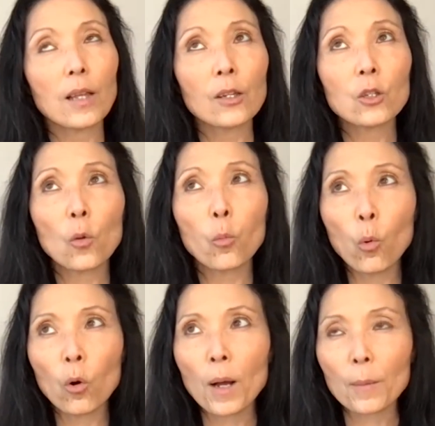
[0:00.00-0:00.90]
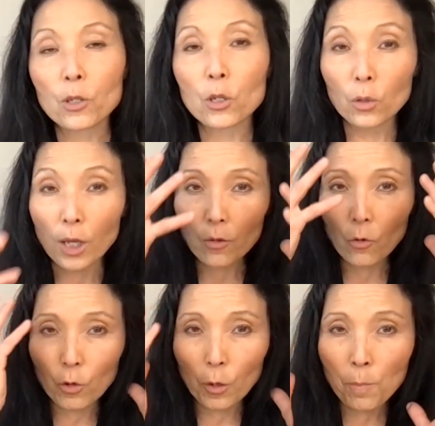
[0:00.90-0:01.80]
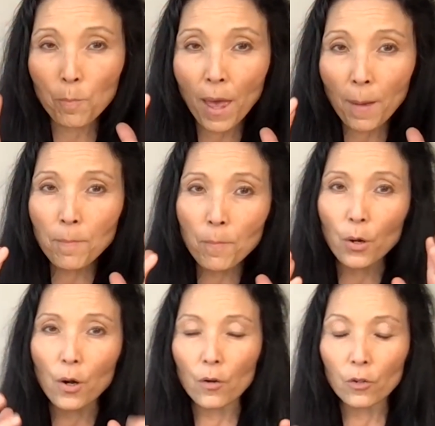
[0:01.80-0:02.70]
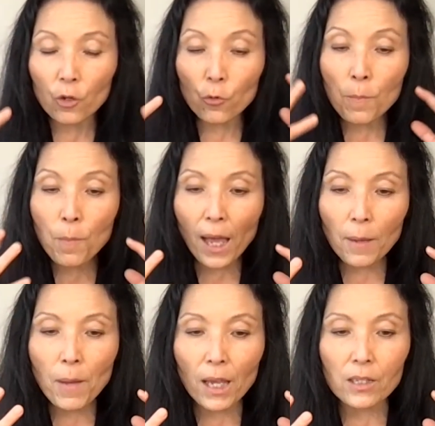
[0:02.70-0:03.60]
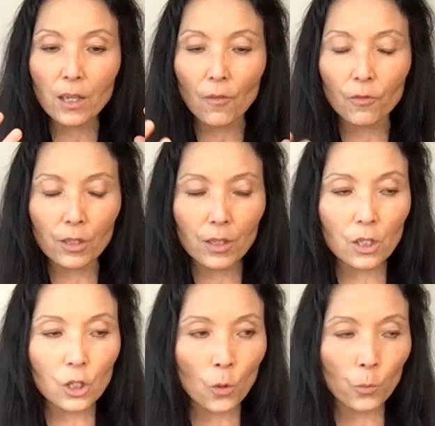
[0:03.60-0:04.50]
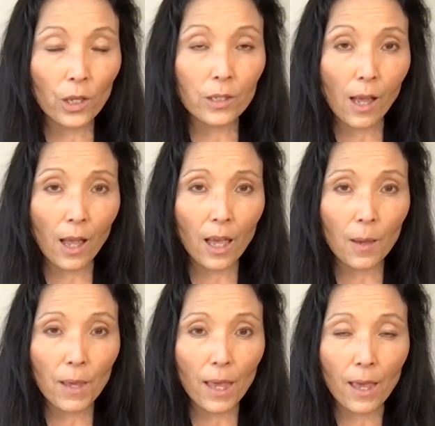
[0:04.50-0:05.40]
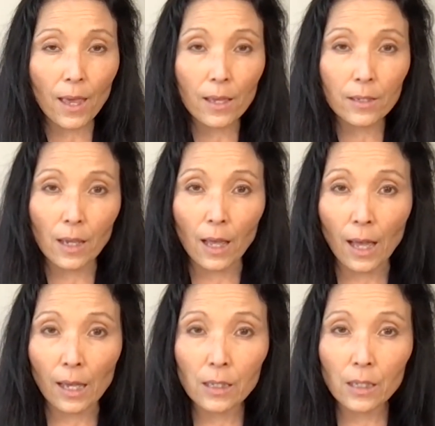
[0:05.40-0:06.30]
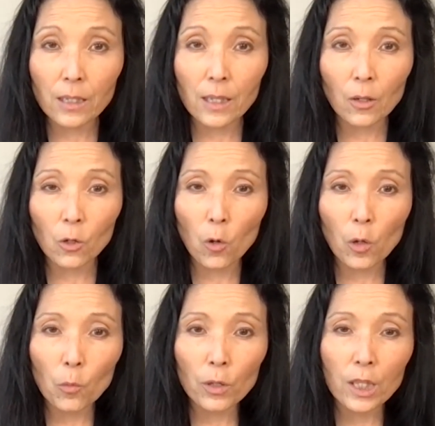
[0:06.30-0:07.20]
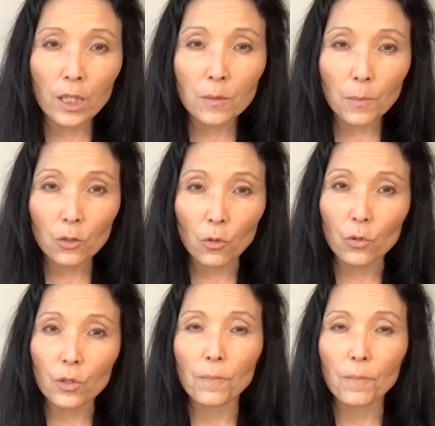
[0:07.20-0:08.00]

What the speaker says: I did the warm-up to kind of remember, to remind myself, this is Shinobue time and I need to get going with these muscles.